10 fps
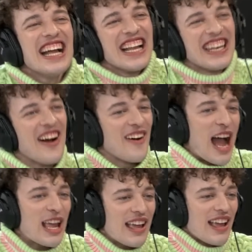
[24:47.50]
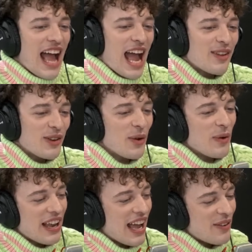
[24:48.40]
No,
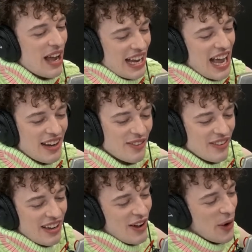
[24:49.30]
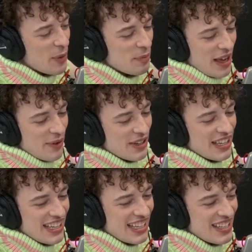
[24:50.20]
I kind of hope that
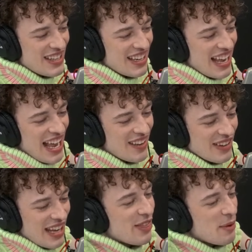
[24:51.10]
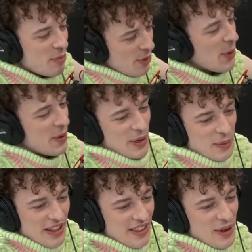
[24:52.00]
we get the broken
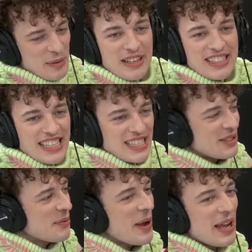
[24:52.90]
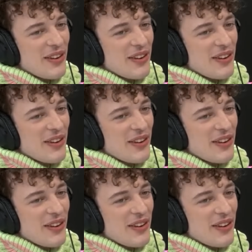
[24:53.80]
one though, because that's way